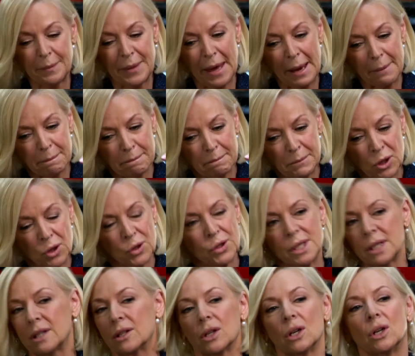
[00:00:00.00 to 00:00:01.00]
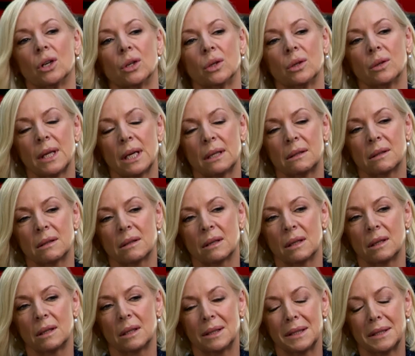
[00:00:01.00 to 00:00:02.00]
That music, though,
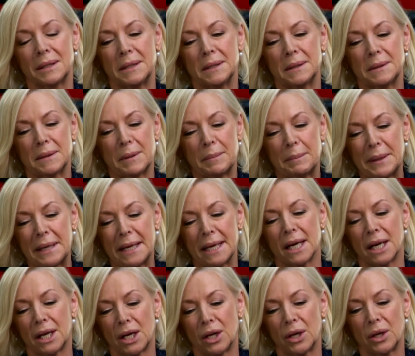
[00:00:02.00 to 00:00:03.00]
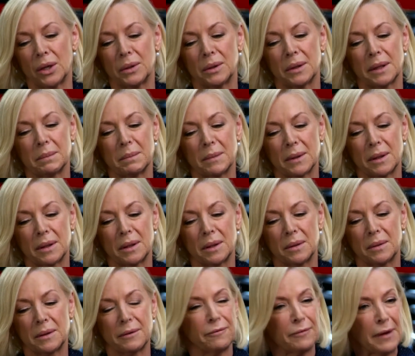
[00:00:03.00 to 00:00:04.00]
the piano,
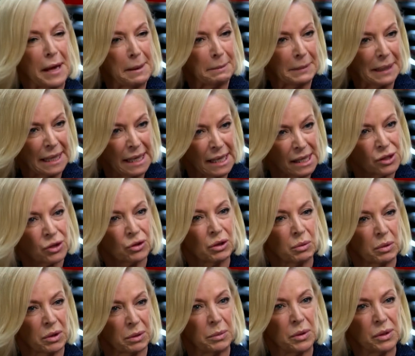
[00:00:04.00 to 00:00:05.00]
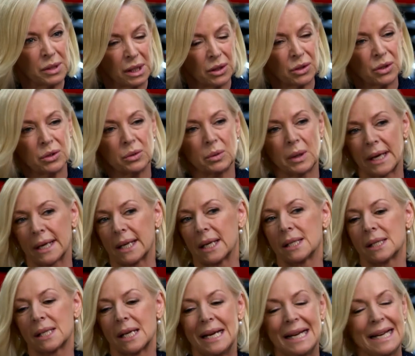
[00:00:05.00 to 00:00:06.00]
the family history with music too, I guess,